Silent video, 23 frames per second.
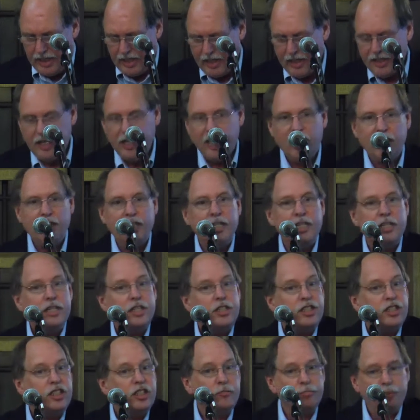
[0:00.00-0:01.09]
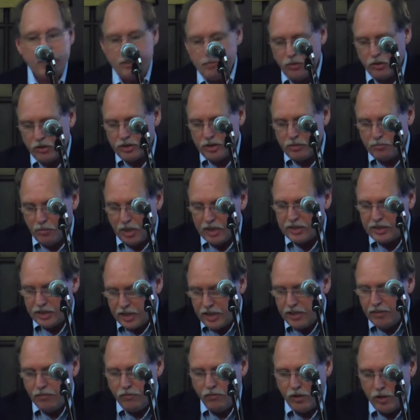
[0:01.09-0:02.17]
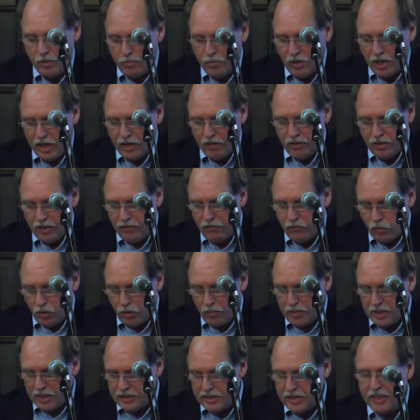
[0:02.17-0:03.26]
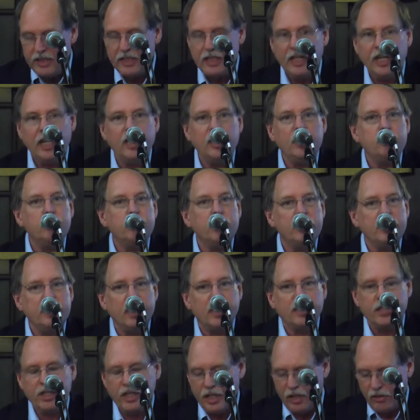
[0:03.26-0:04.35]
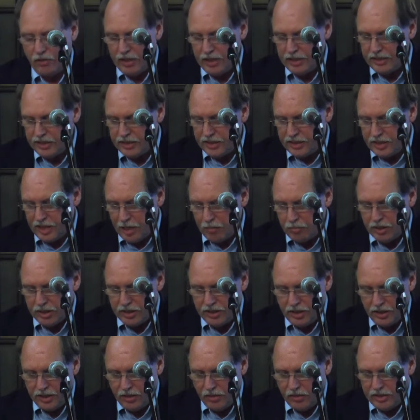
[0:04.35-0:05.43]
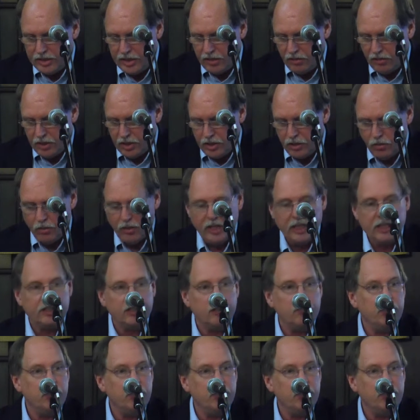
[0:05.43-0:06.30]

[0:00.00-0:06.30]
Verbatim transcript: that indigenous peoples must give free, prior, and informed consent to any protected areas established in their territories.